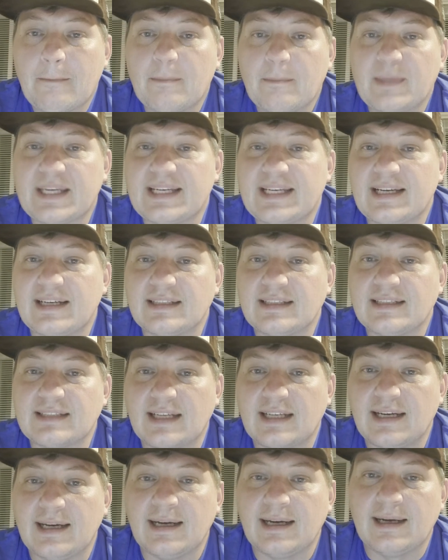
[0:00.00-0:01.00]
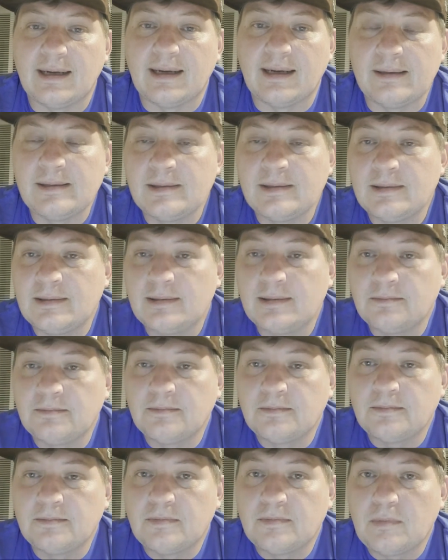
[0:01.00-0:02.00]
Because
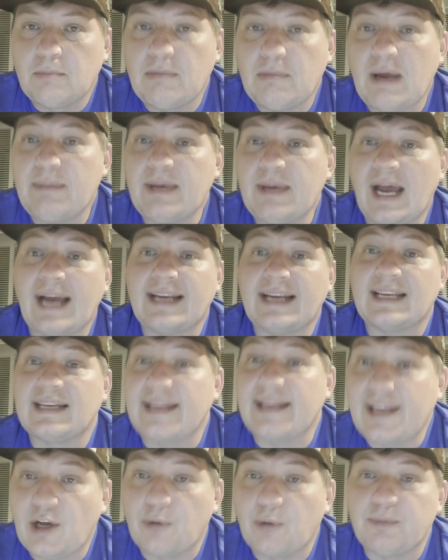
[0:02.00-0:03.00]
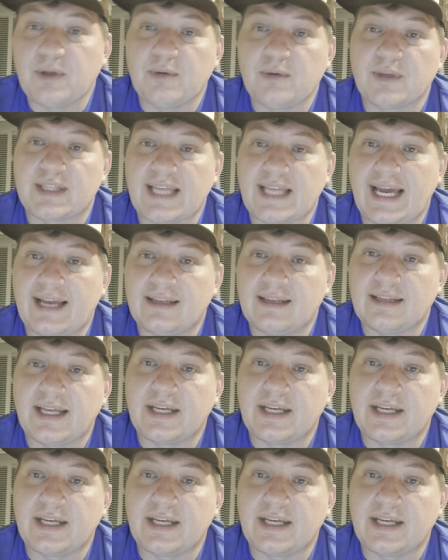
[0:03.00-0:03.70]
maybe I can help you with that.